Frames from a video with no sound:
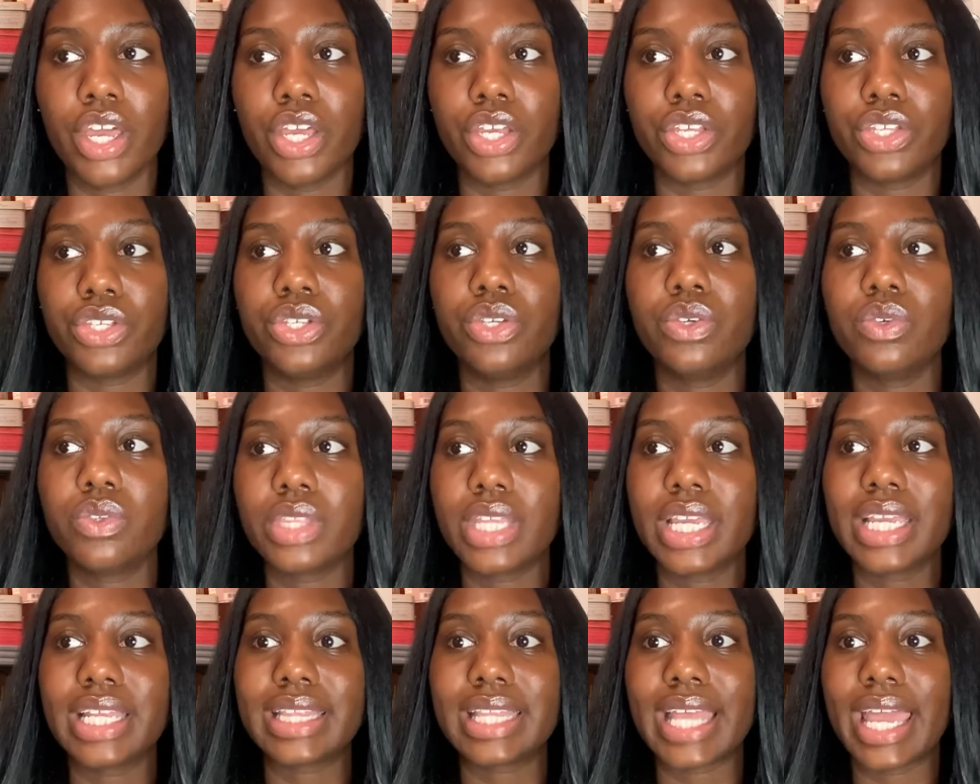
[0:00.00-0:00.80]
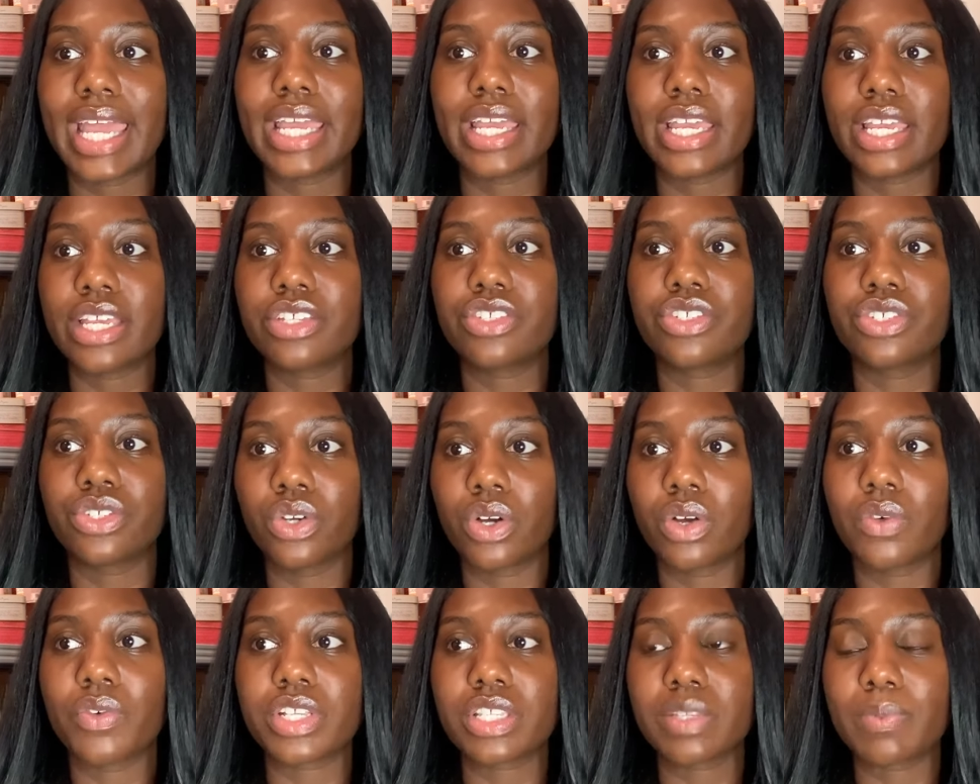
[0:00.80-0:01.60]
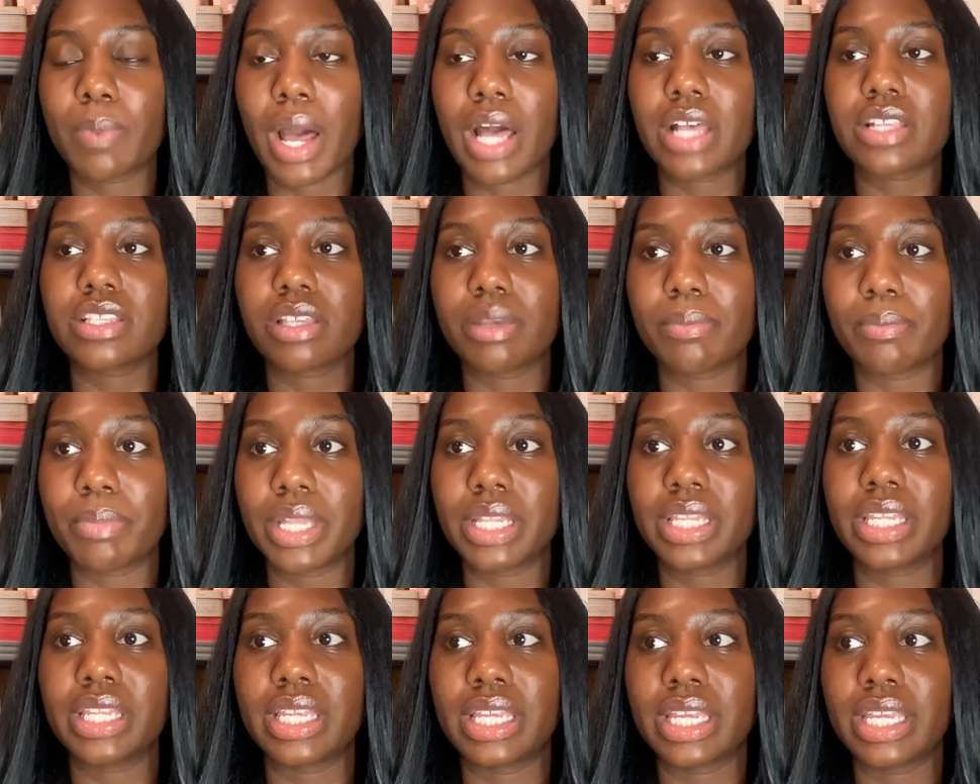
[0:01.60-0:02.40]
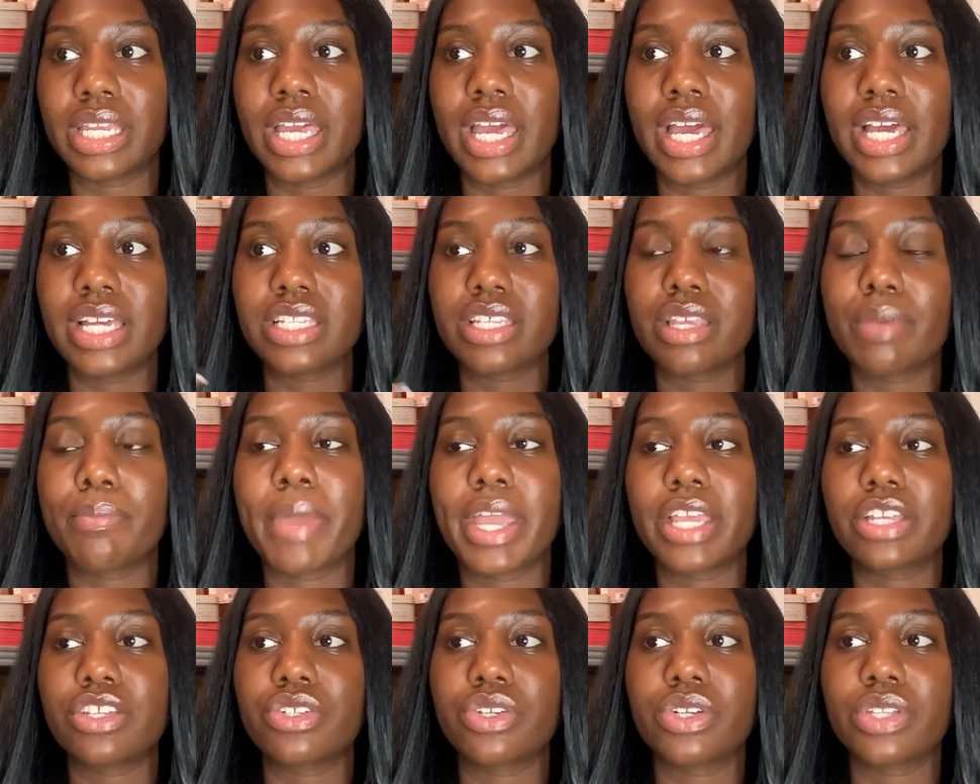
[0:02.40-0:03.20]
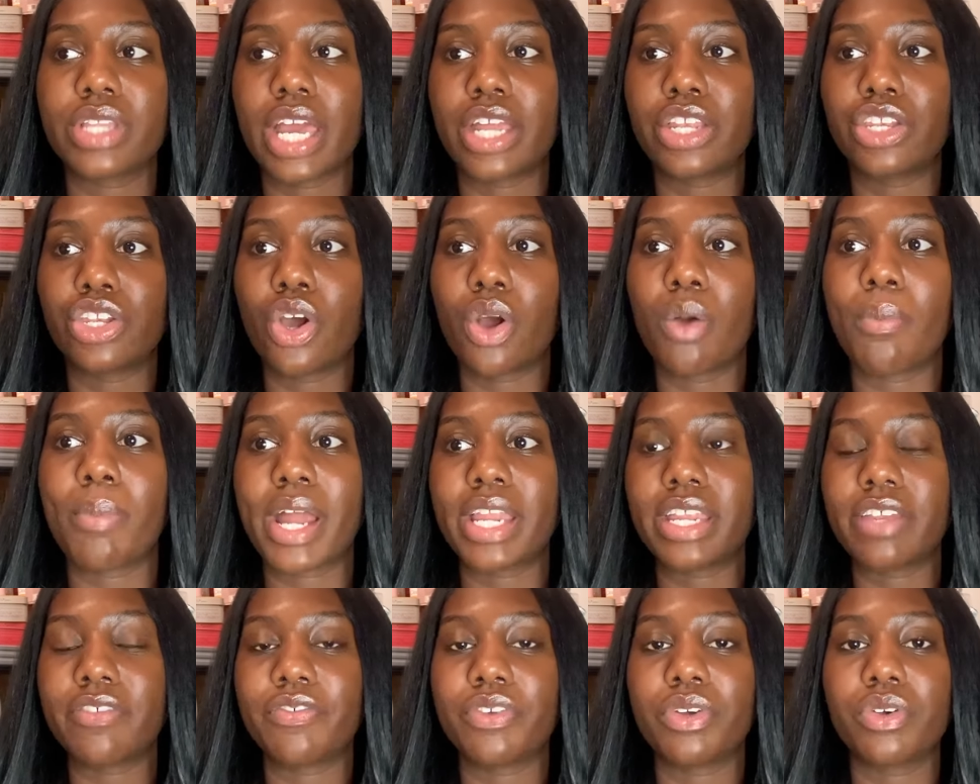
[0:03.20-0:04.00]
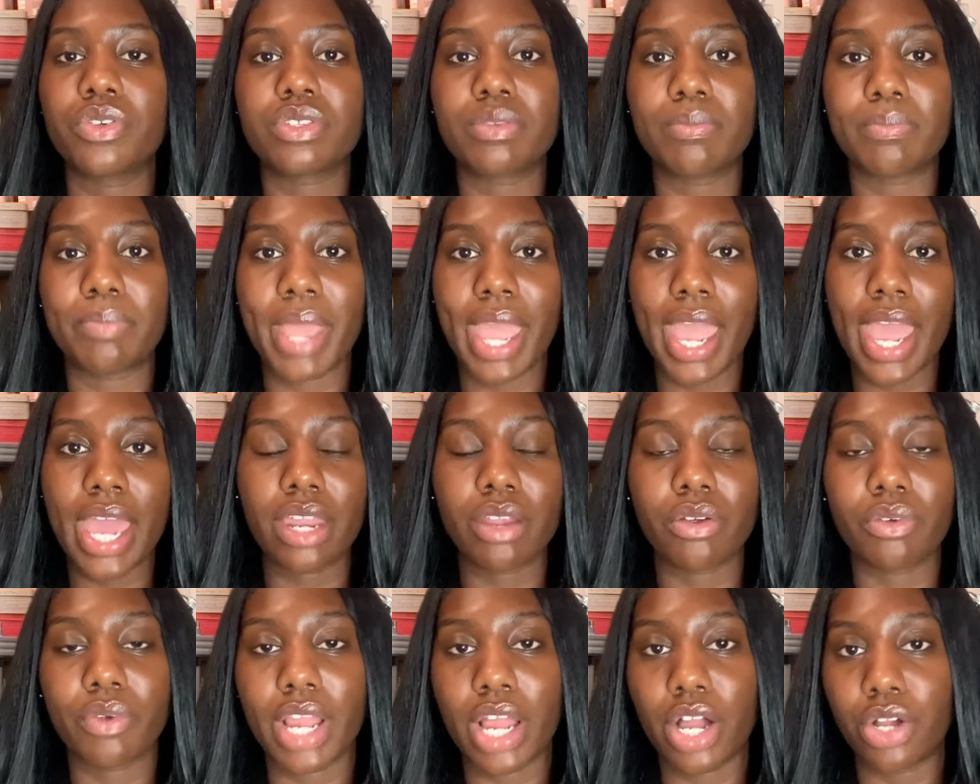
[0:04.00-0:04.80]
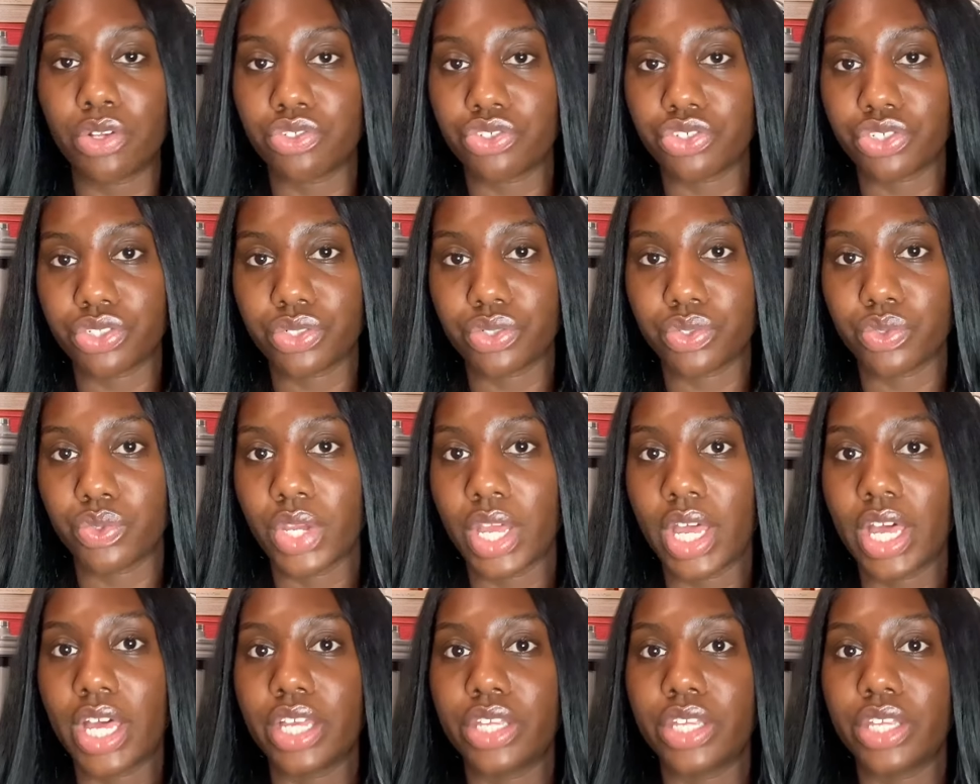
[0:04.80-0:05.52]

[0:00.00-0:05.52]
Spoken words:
You think that it's your responsibility to make sure that nobody feels bad around you.